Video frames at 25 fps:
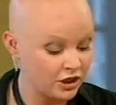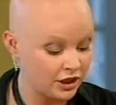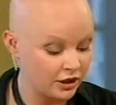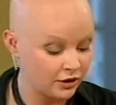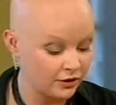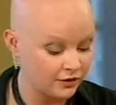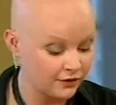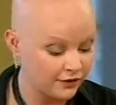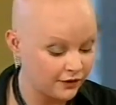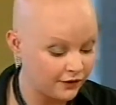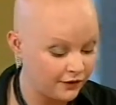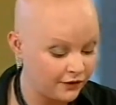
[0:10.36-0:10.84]

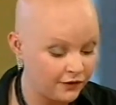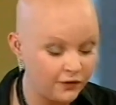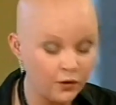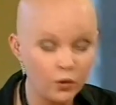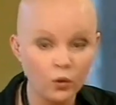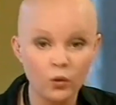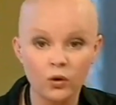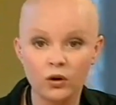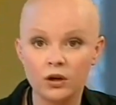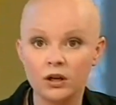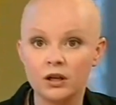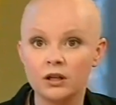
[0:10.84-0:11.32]
jailed
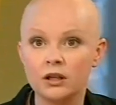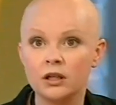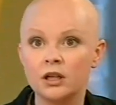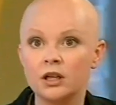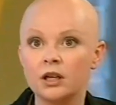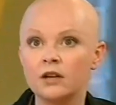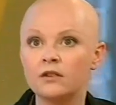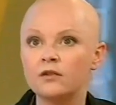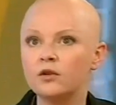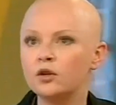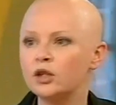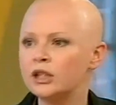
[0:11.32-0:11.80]
for
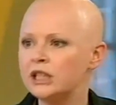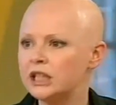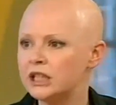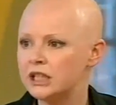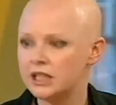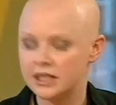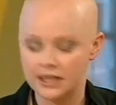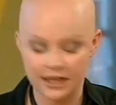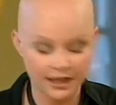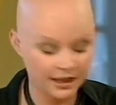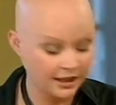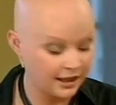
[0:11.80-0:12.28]
four
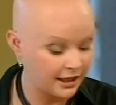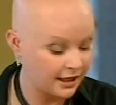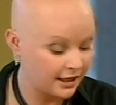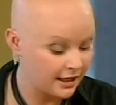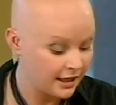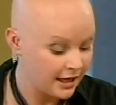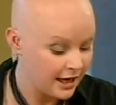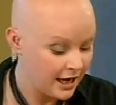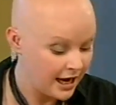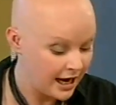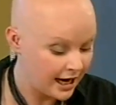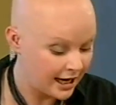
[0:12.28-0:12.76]
years, I think, yeah.
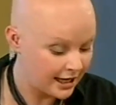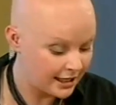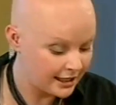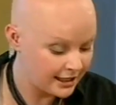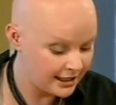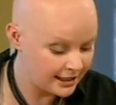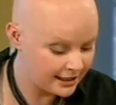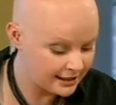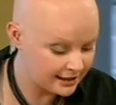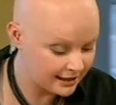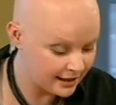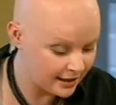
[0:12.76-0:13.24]
And
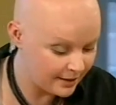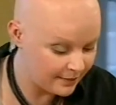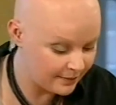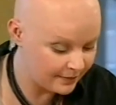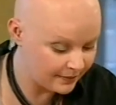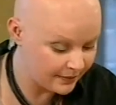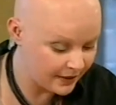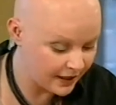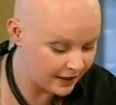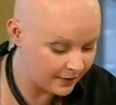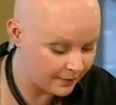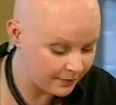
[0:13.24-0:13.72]
he's,
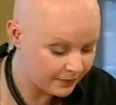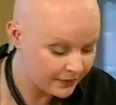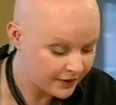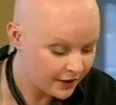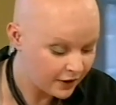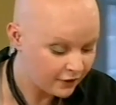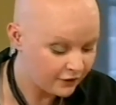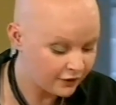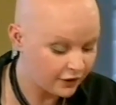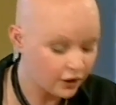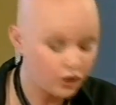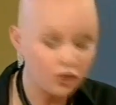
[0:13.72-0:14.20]

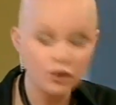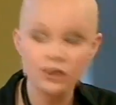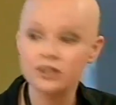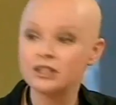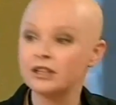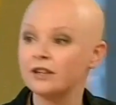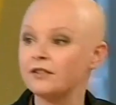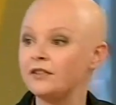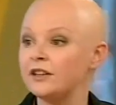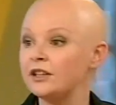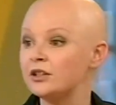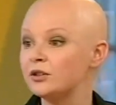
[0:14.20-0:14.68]
for causing
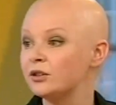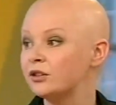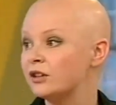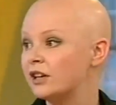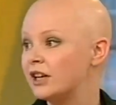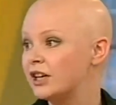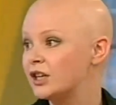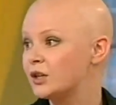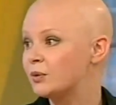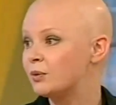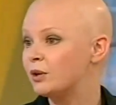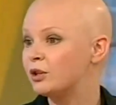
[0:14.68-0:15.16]
a fatal
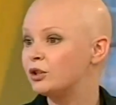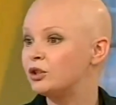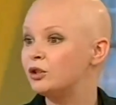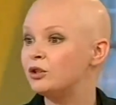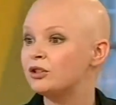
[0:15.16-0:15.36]
crash while